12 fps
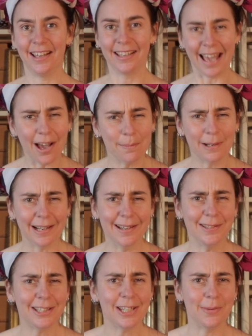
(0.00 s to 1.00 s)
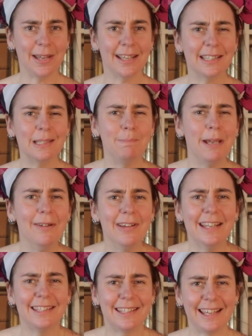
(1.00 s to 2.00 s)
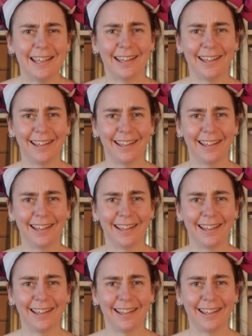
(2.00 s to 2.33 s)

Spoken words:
Get up close to it. Experience it.